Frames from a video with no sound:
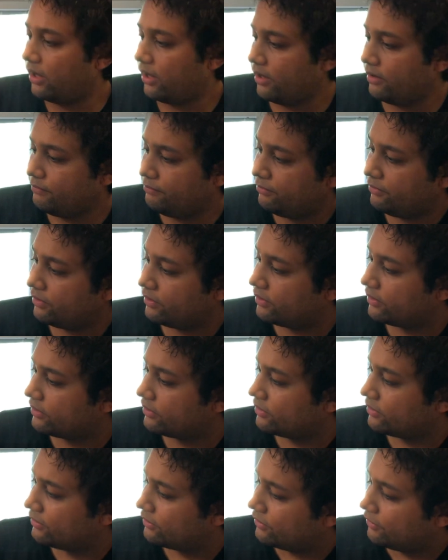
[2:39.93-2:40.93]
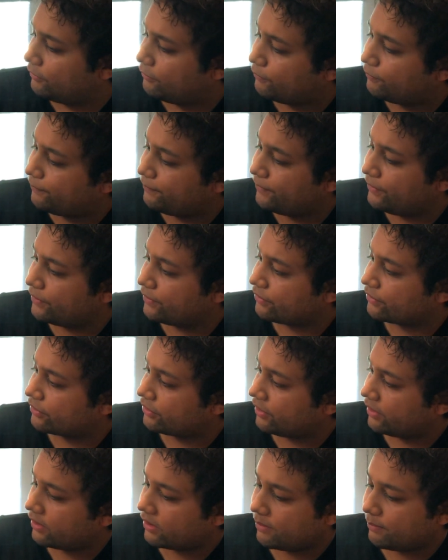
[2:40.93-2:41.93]
have a weird
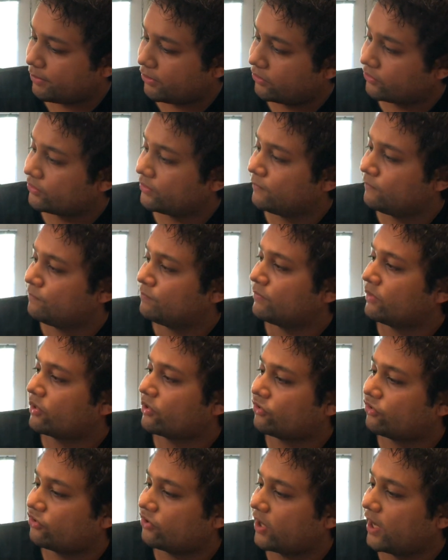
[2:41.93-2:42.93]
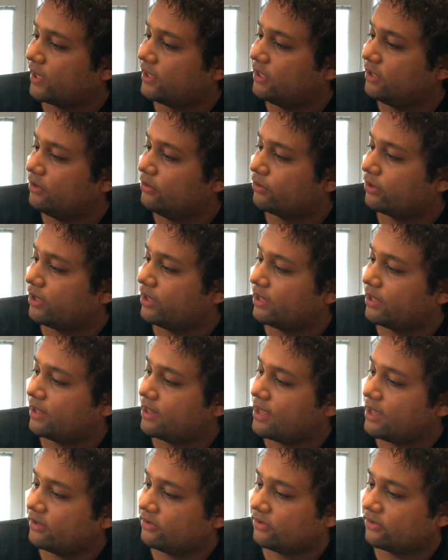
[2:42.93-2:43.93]
thing about shiny looking
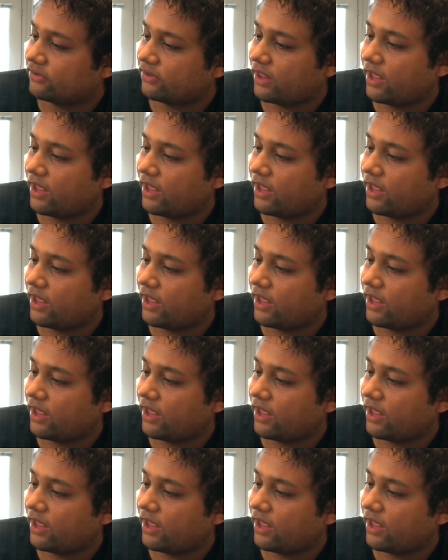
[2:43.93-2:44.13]
gadgets.